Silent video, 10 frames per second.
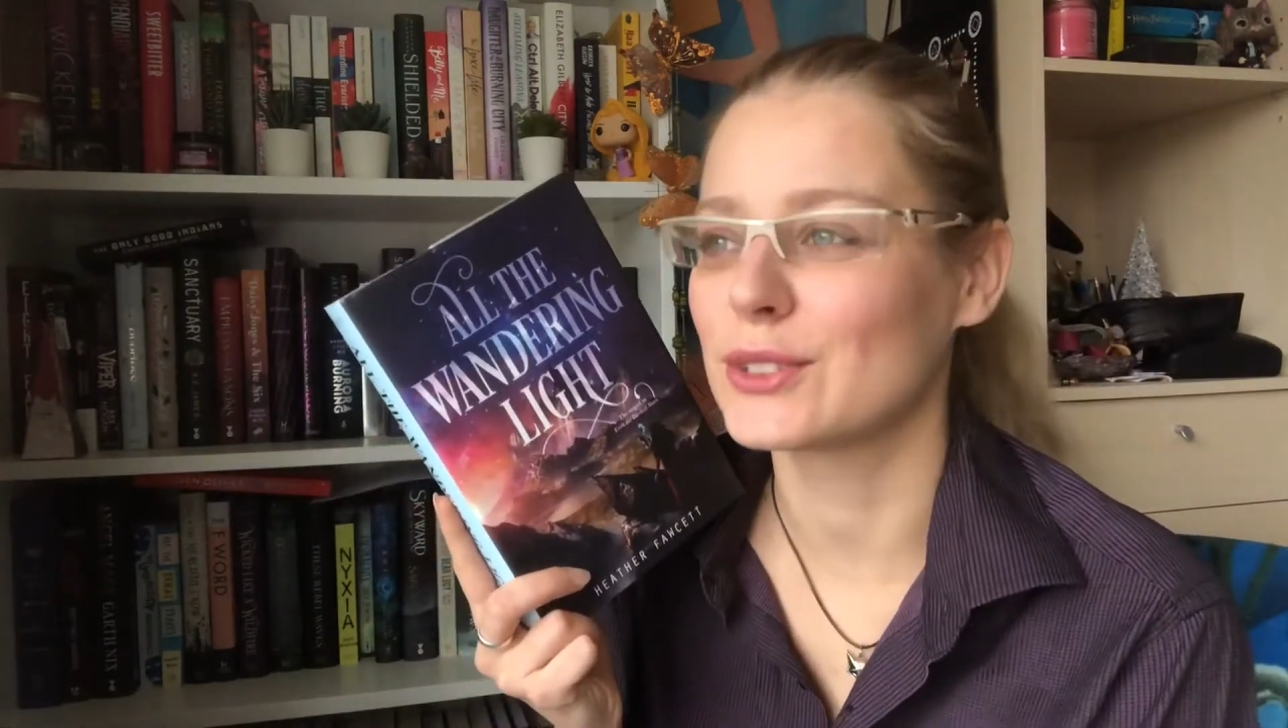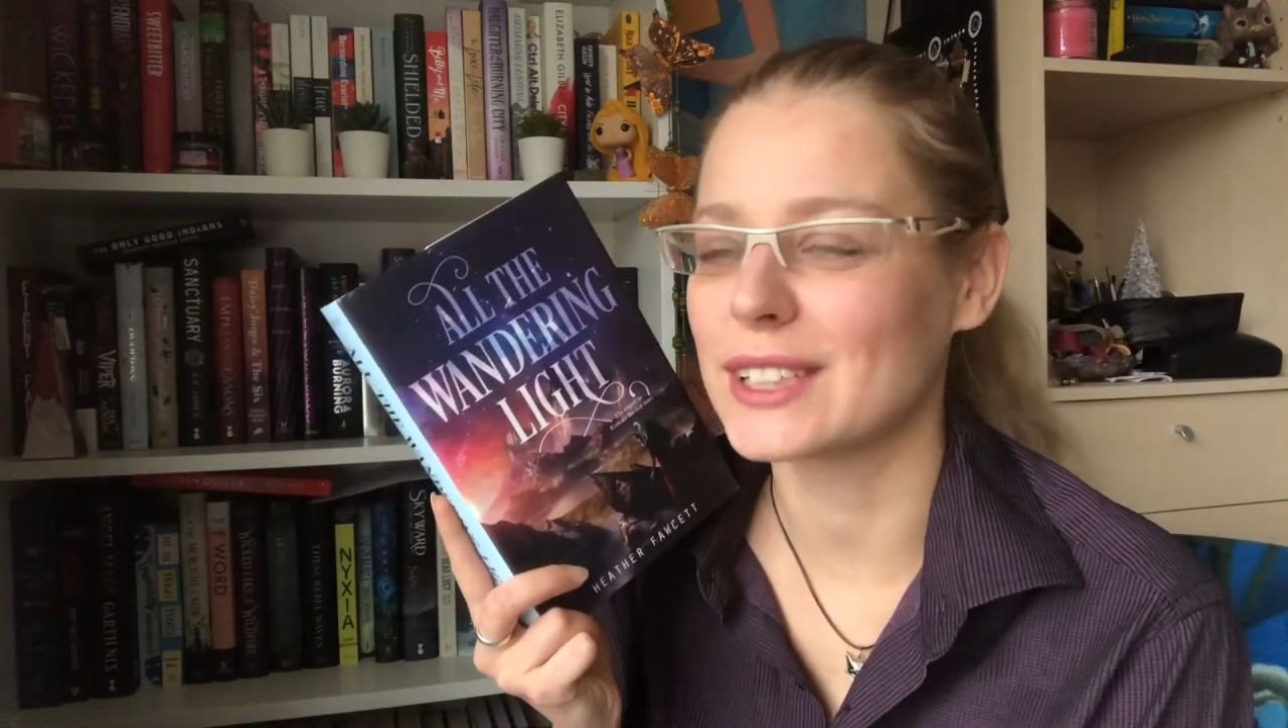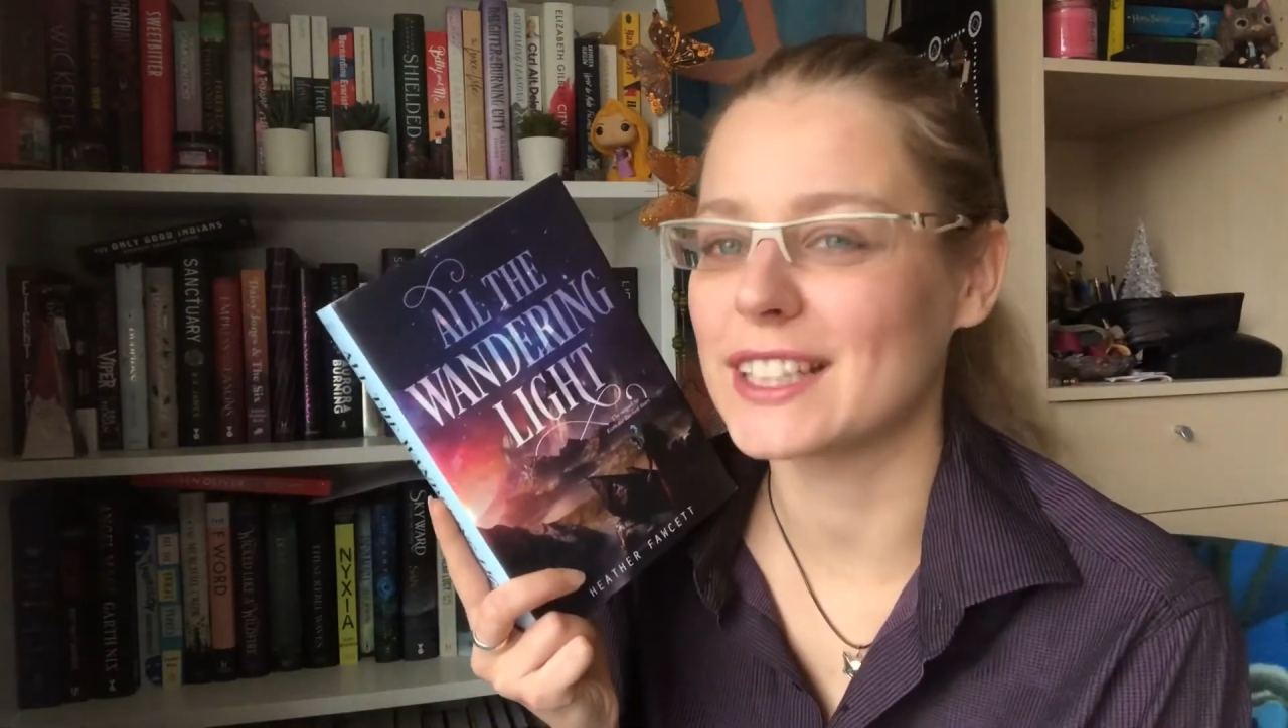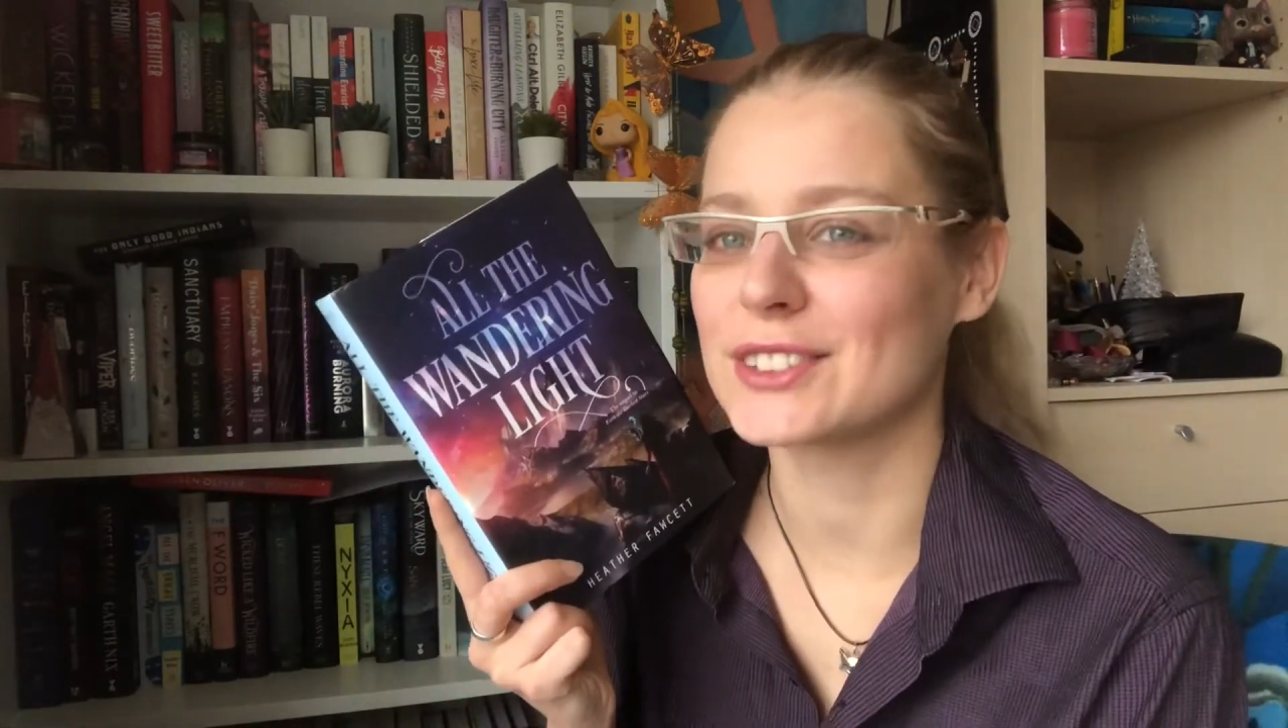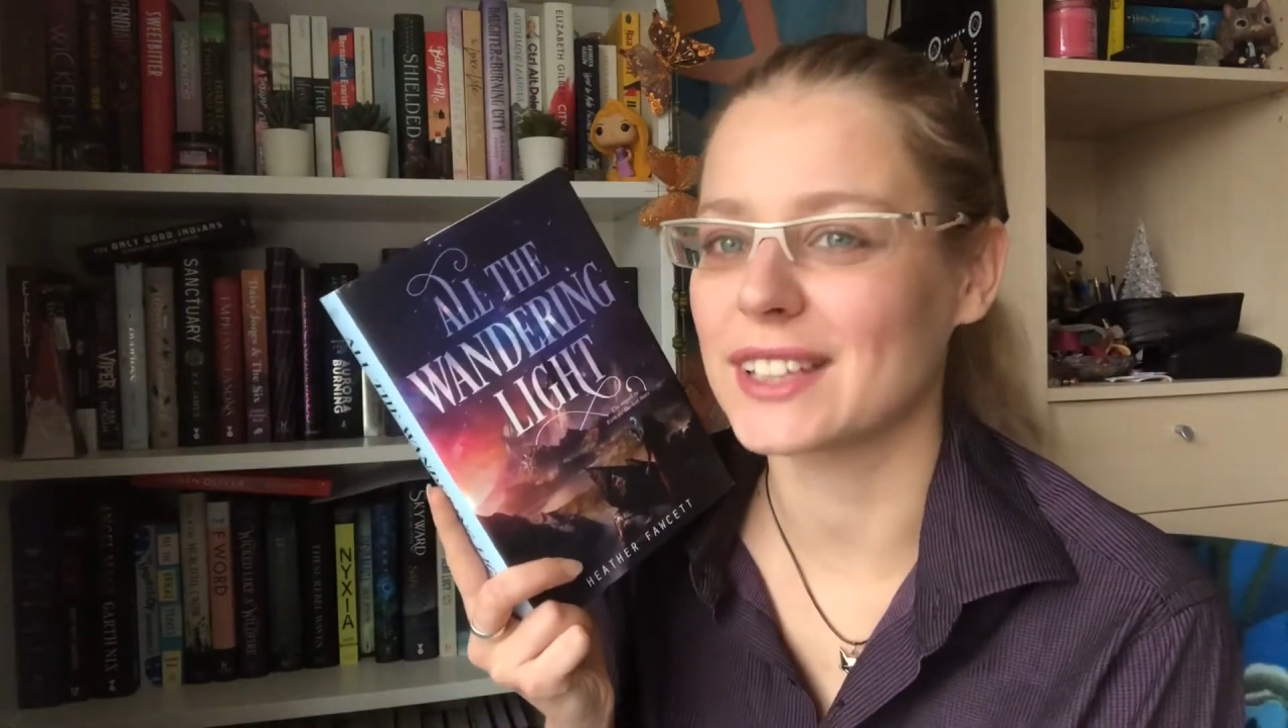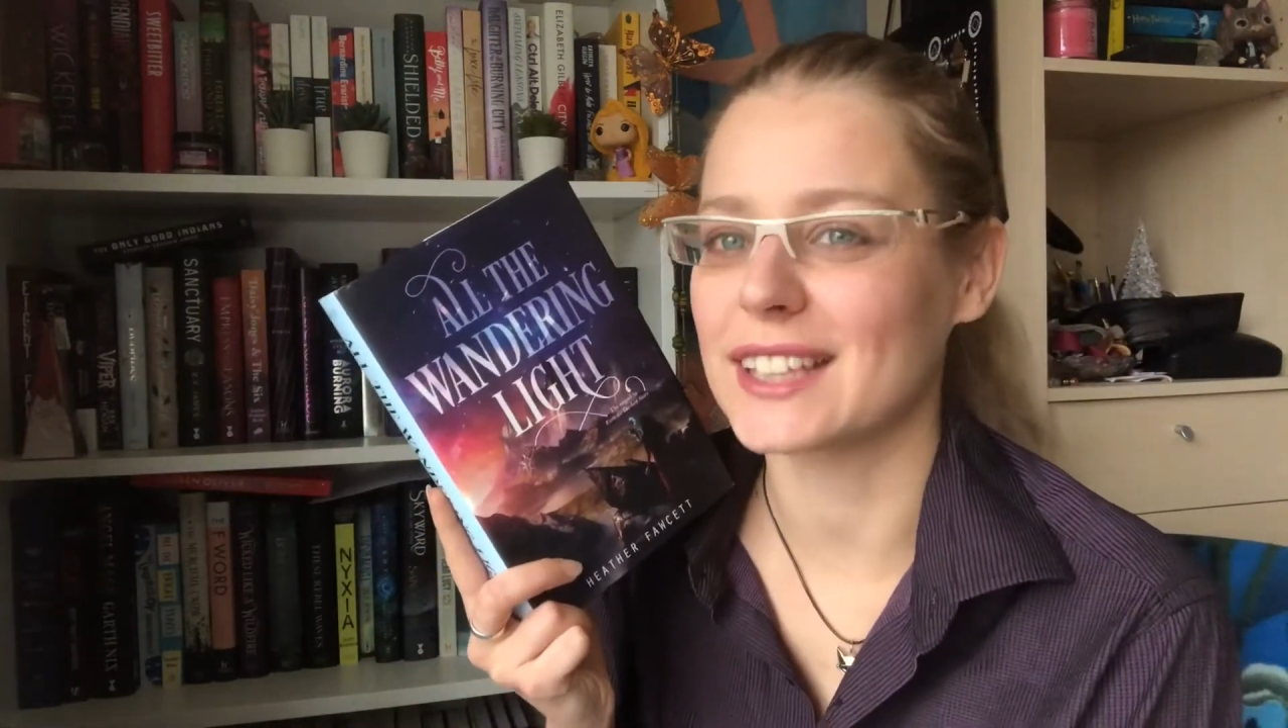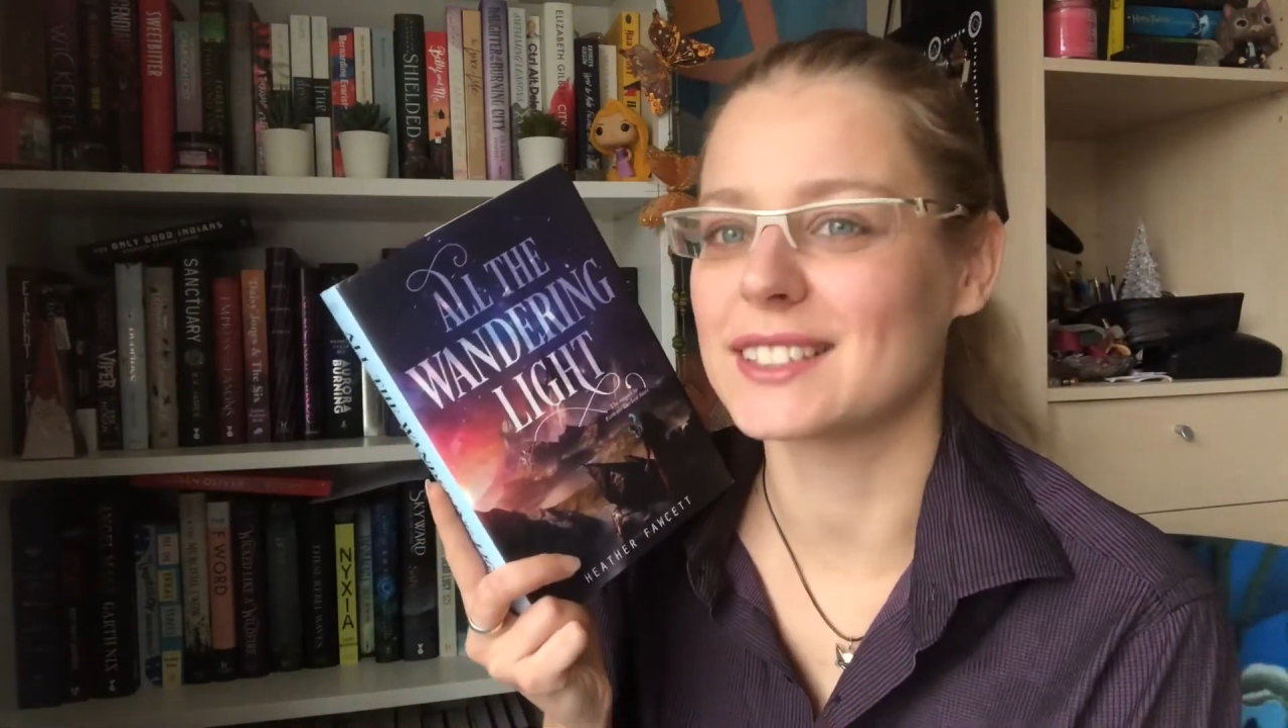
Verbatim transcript: nice to get